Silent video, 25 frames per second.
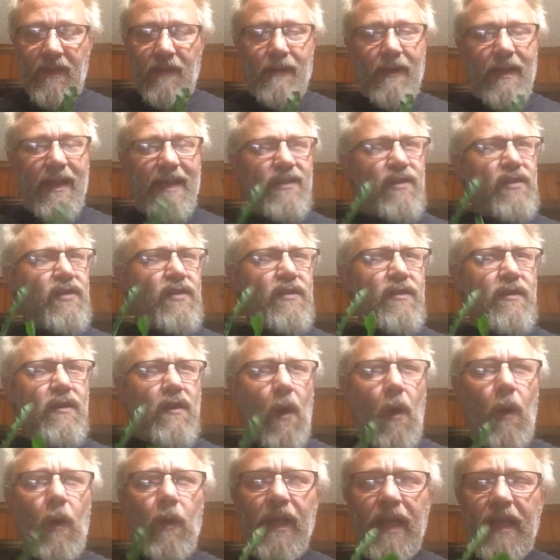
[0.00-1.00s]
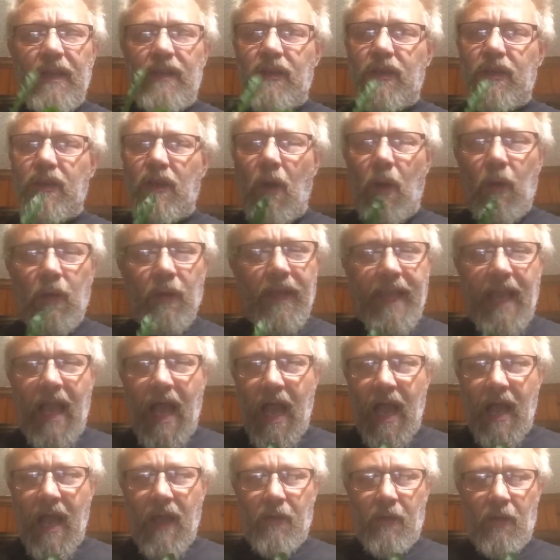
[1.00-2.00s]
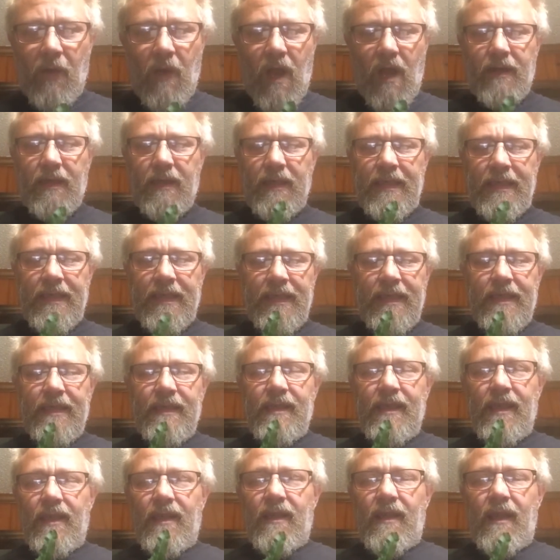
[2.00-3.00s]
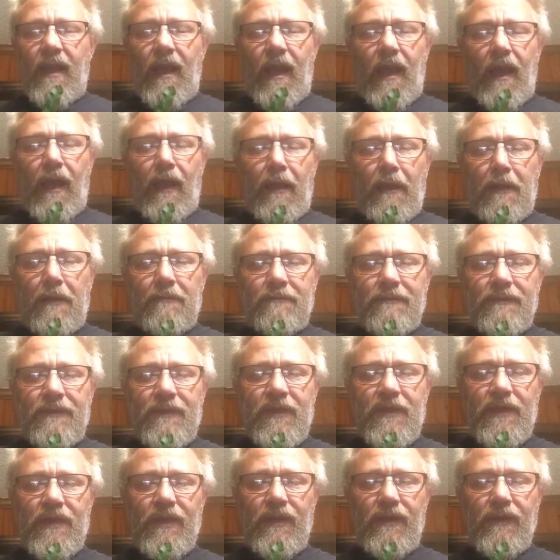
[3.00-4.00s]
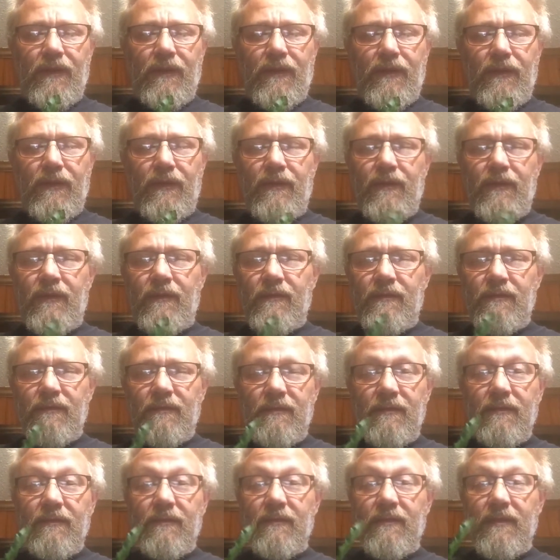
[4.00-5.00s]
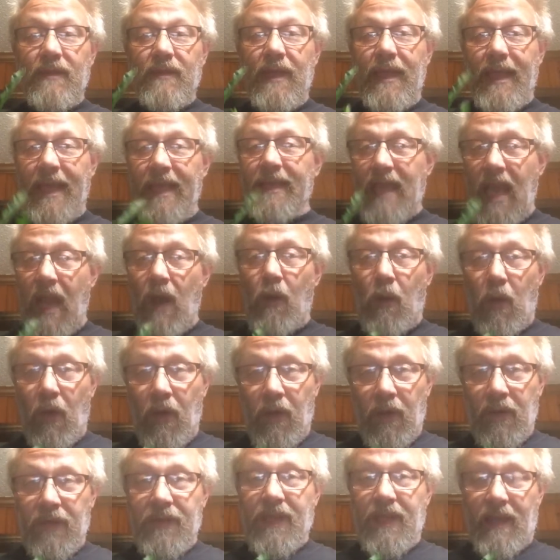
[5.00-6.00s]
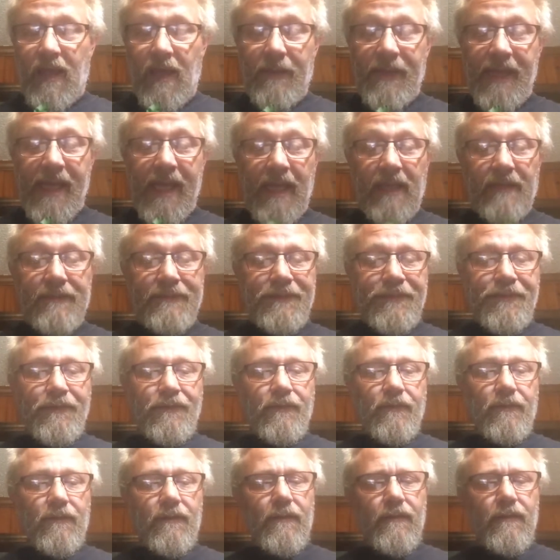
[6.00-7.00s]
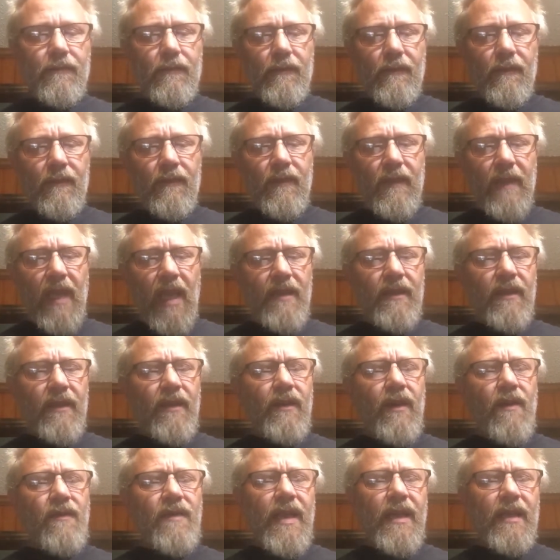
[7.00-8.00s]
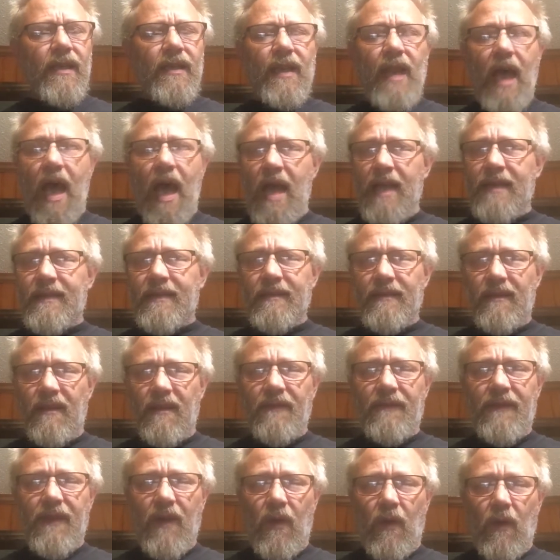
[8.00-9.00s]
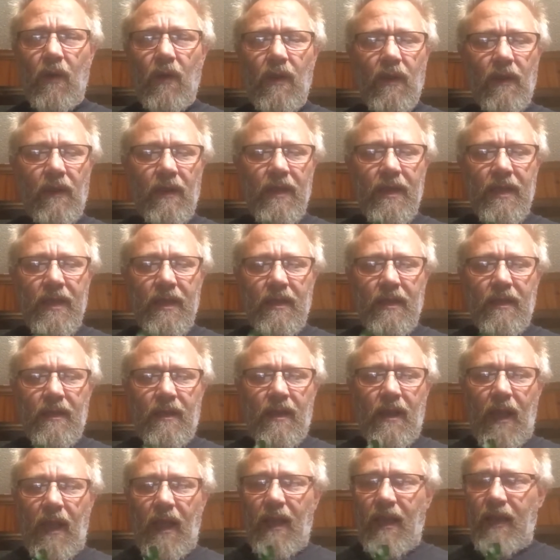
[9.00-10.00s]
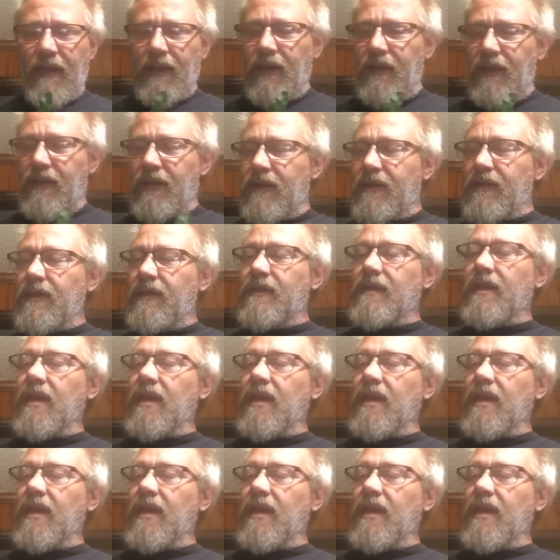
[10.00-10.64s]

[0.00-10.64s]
scalding hot water to get that oil to come out. And you don't need a lot of the oil. You just use a